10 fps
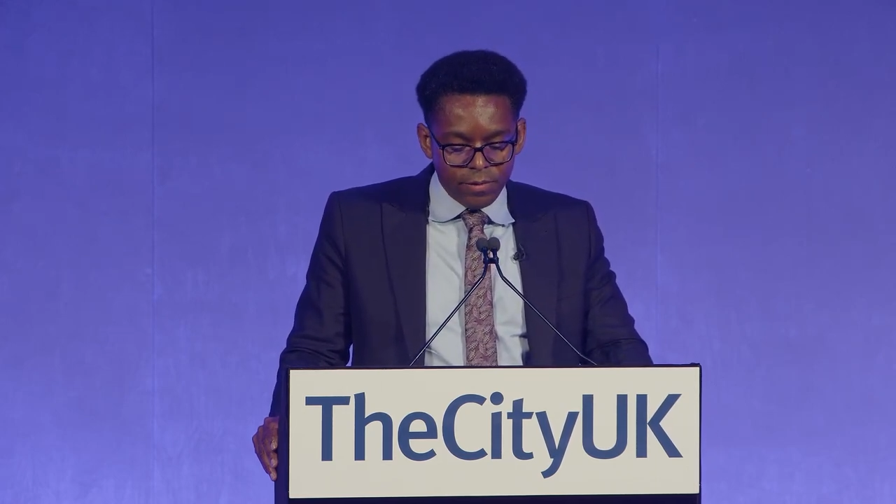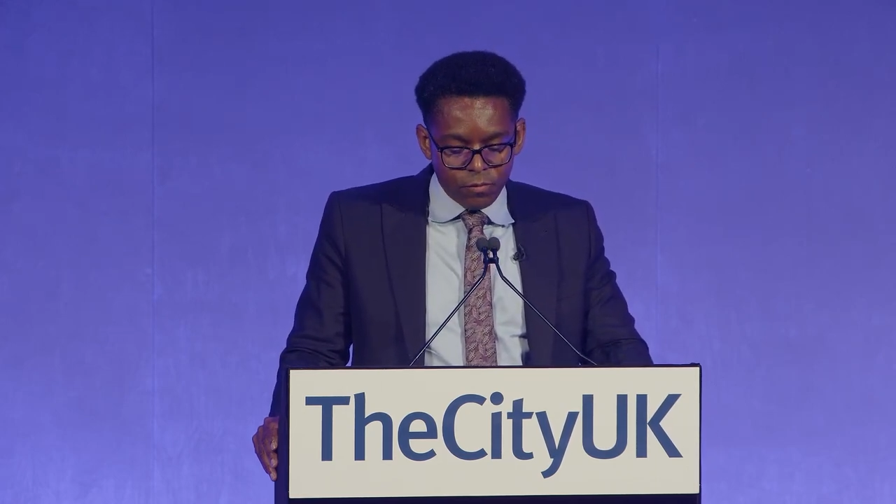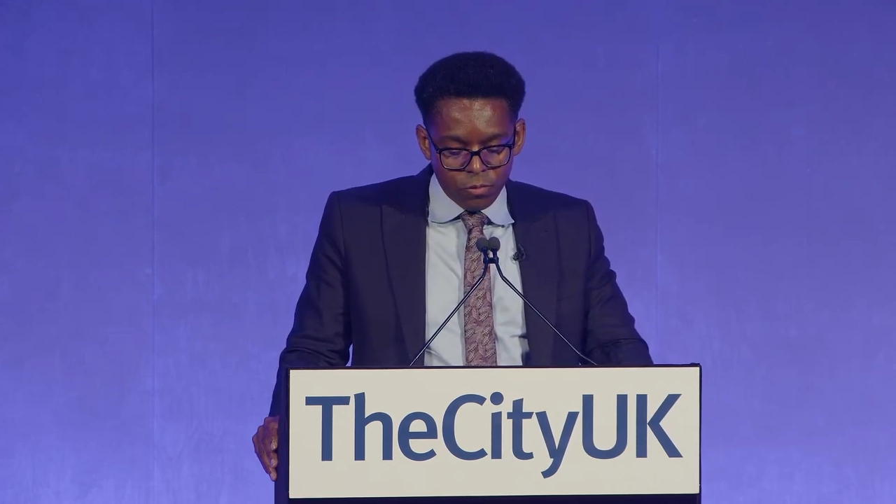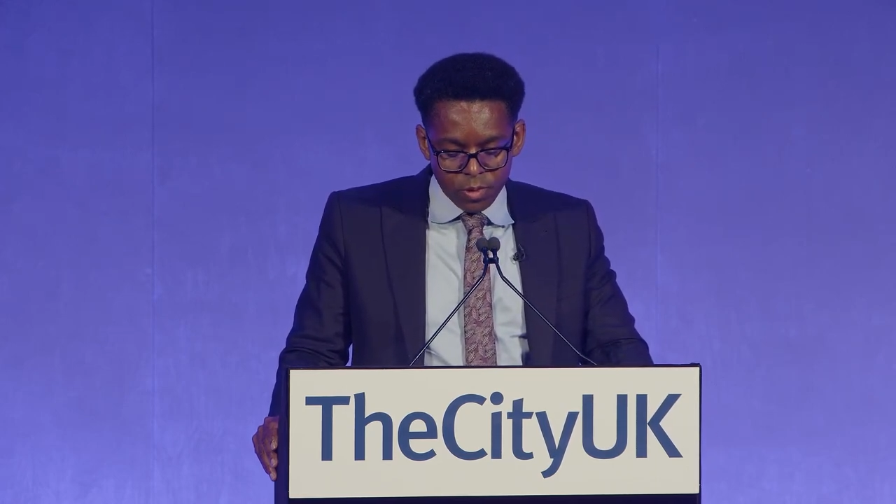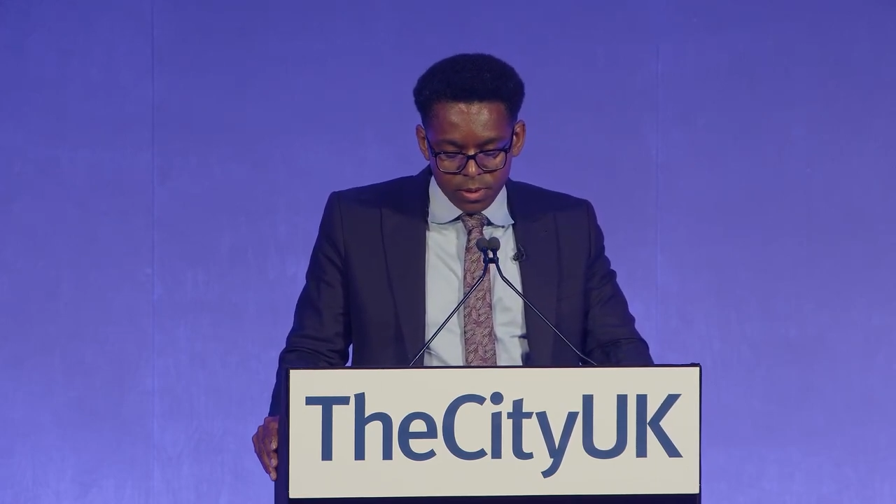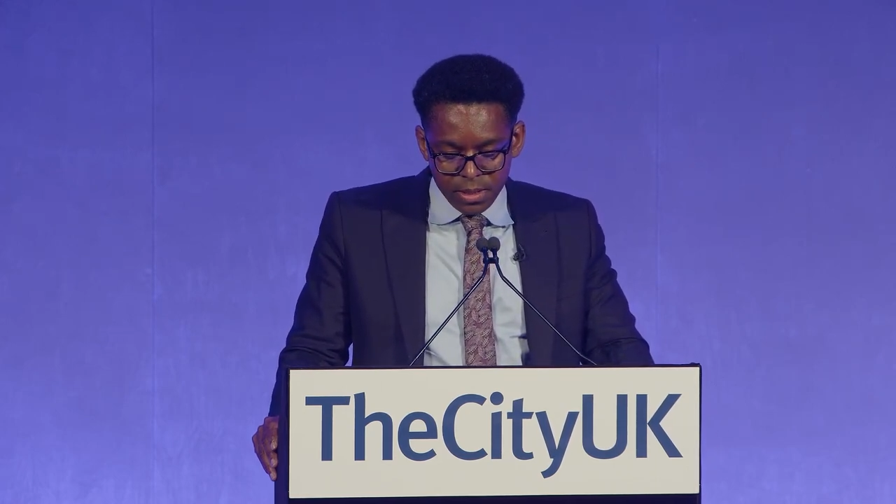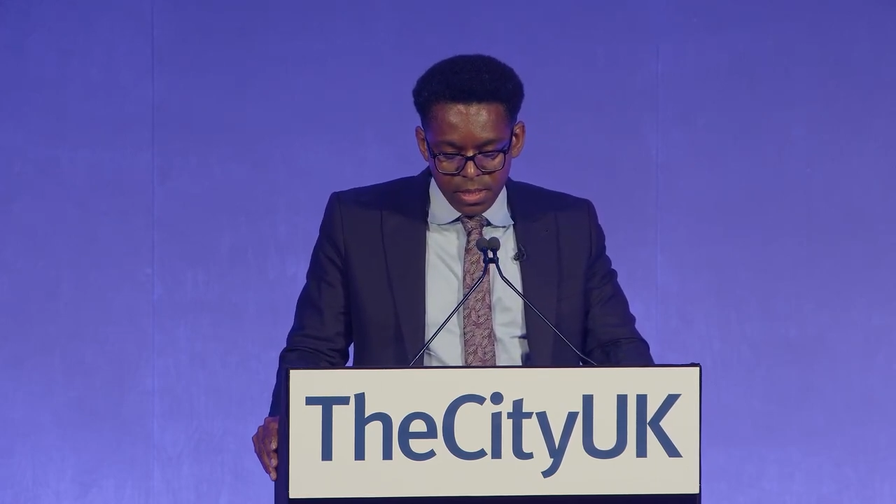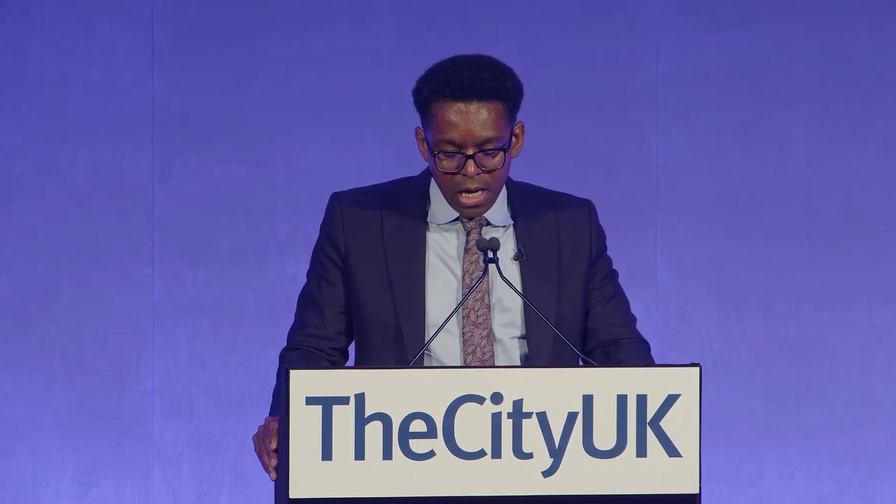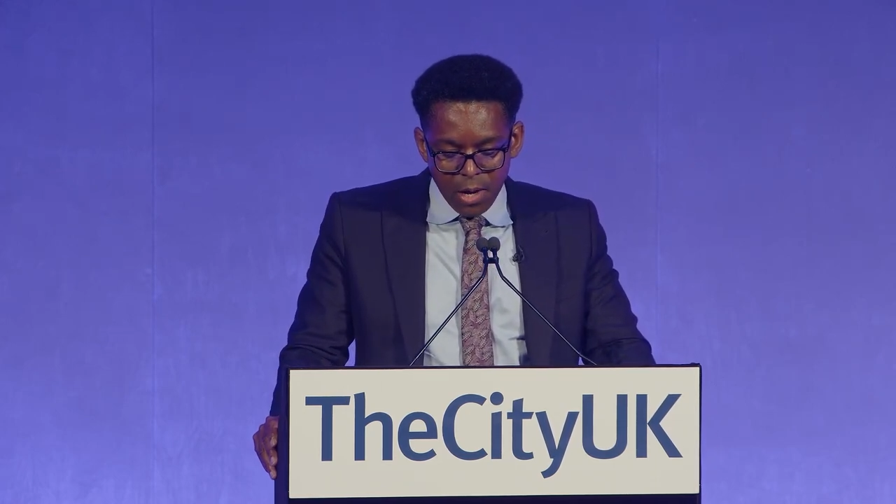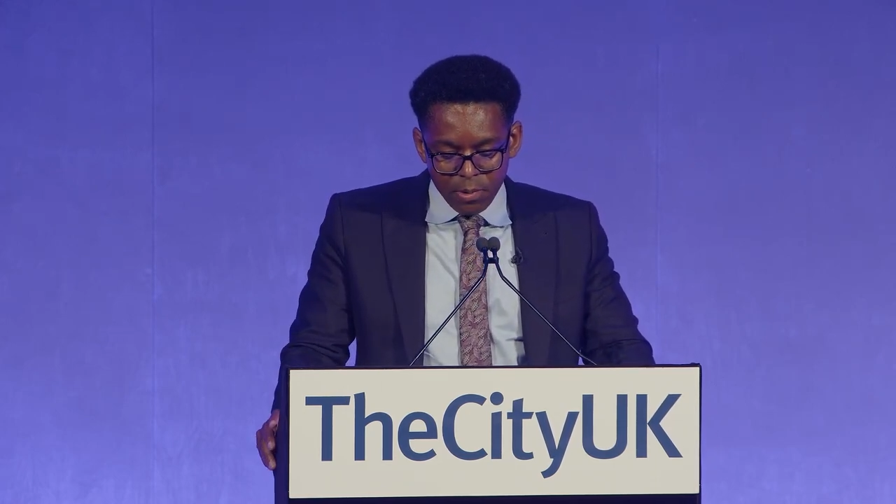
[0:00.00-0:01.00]
forward,
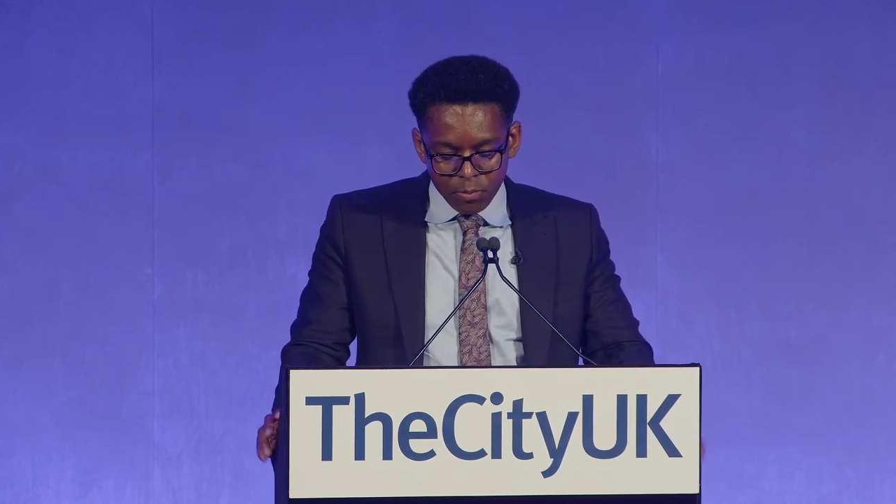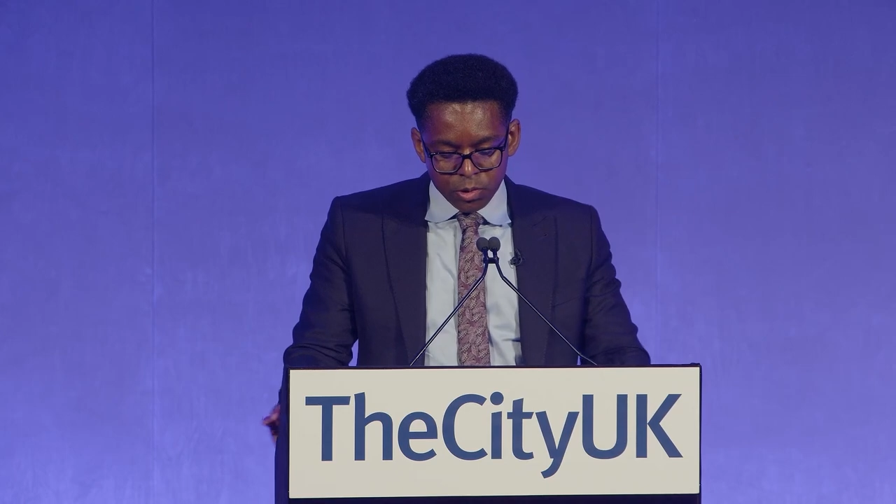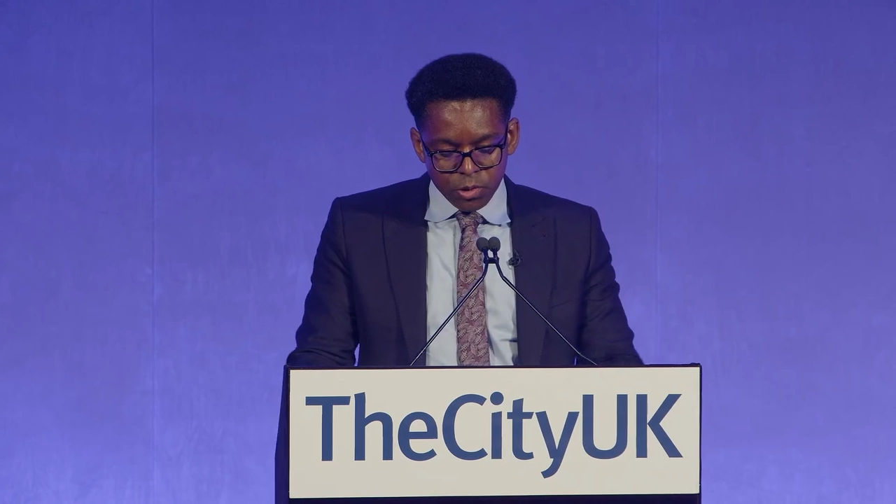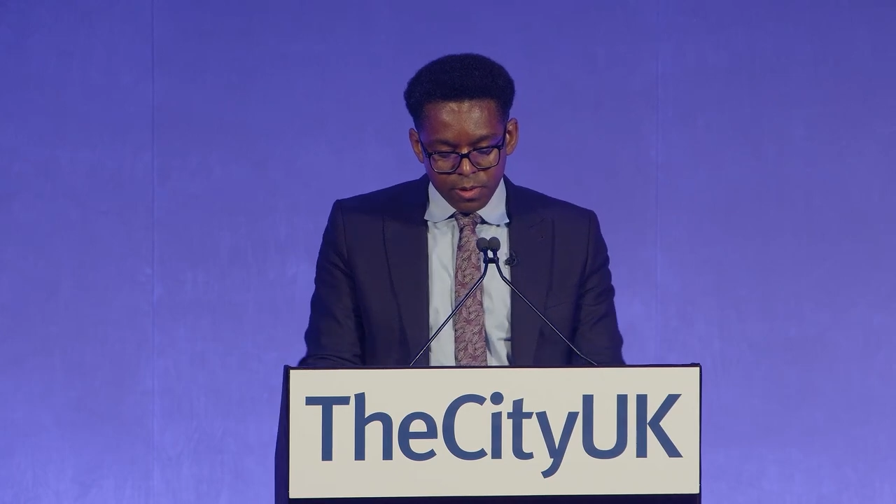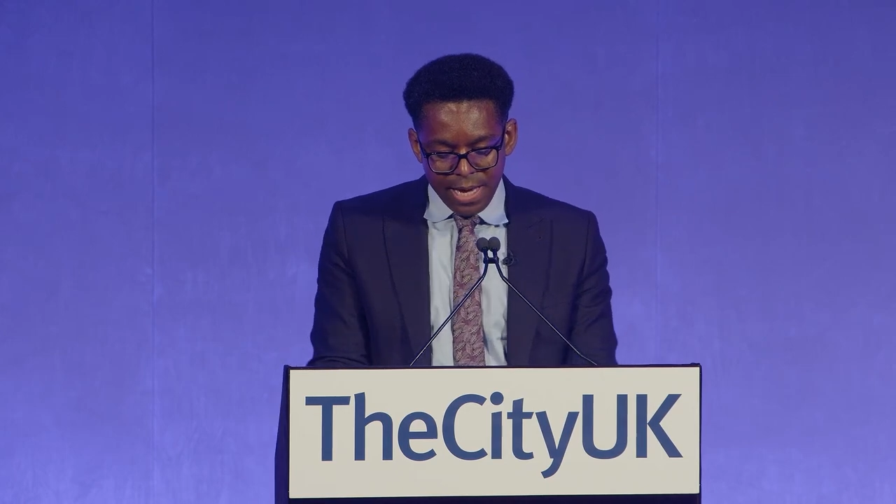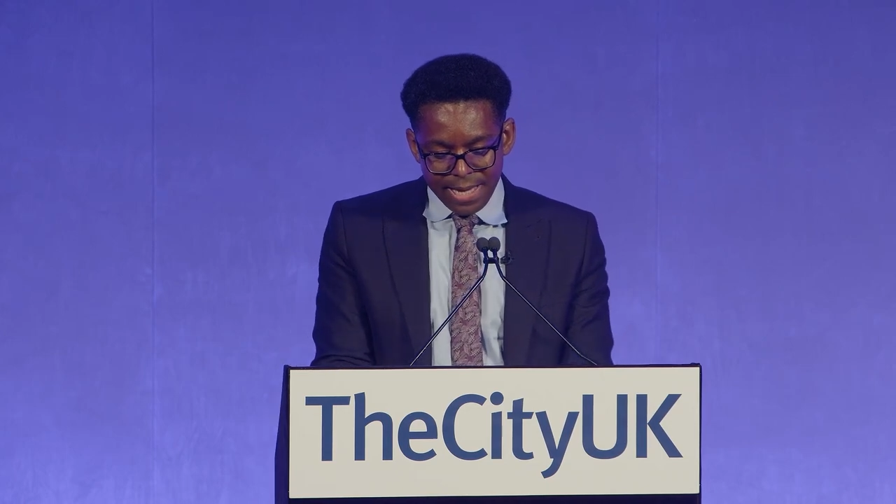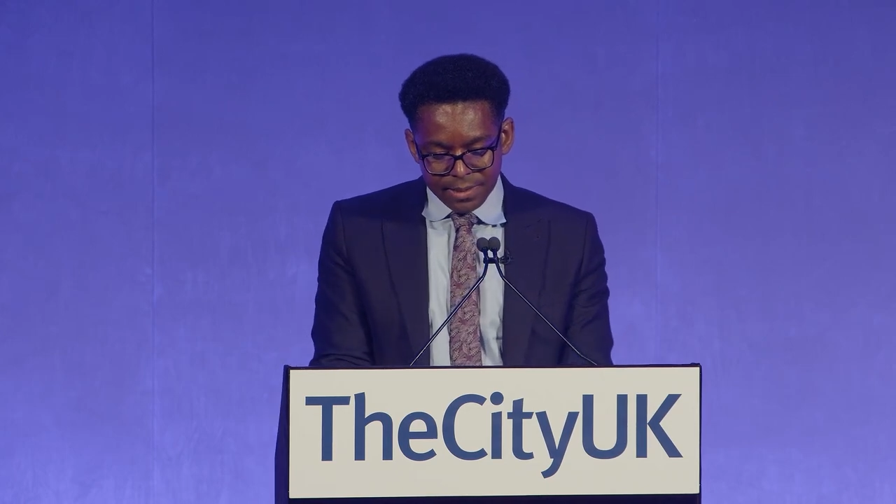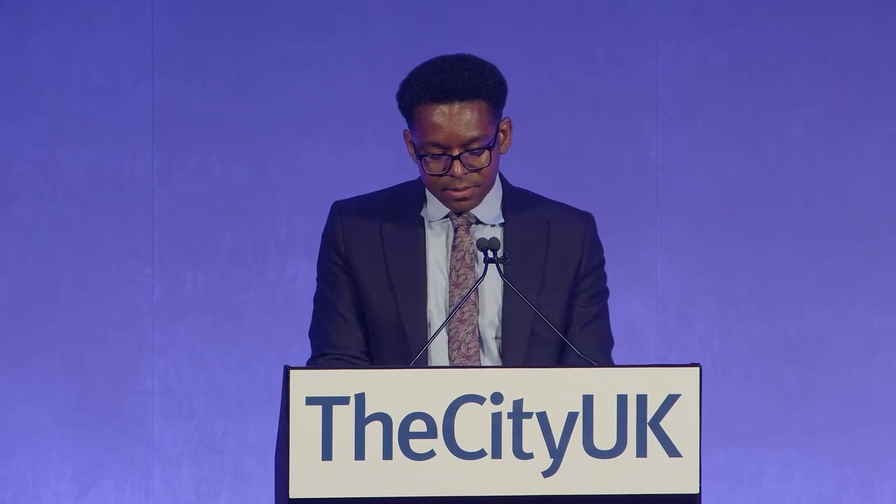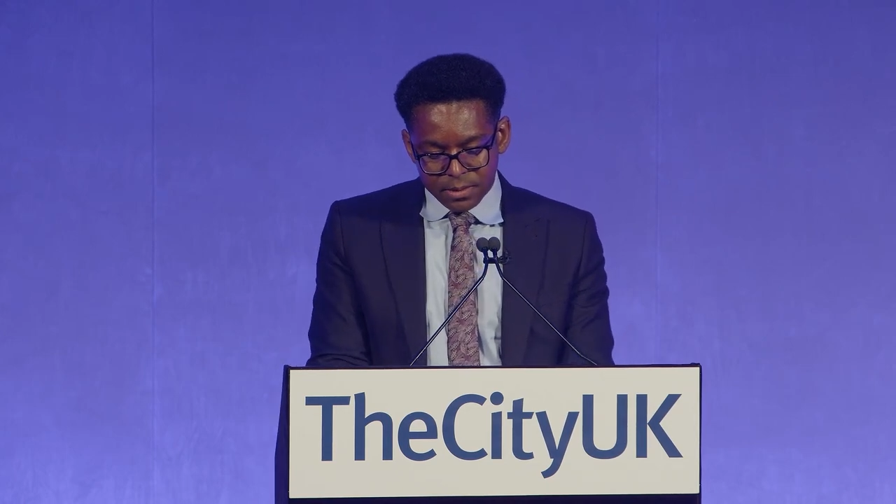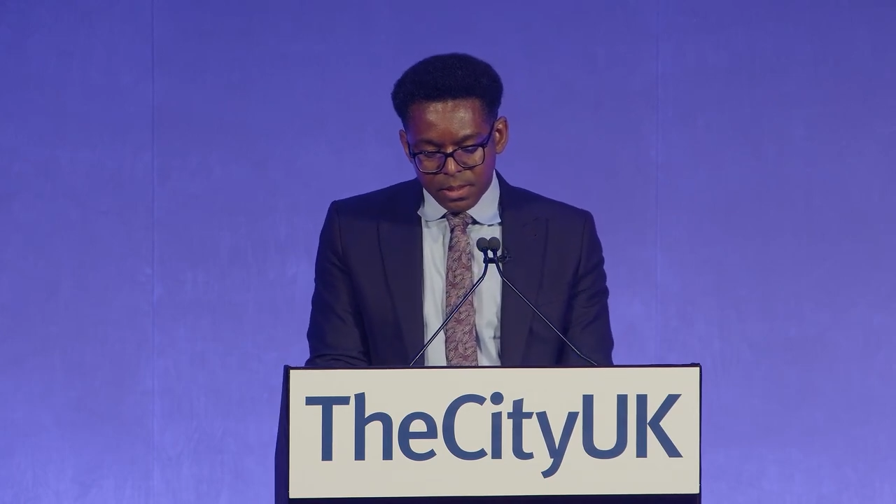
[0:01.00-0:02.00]
and we will do
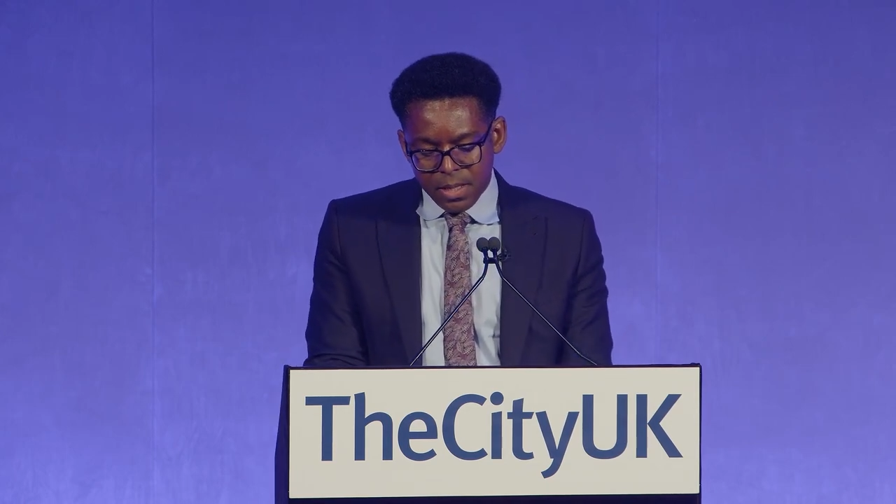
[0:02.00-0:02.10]
that.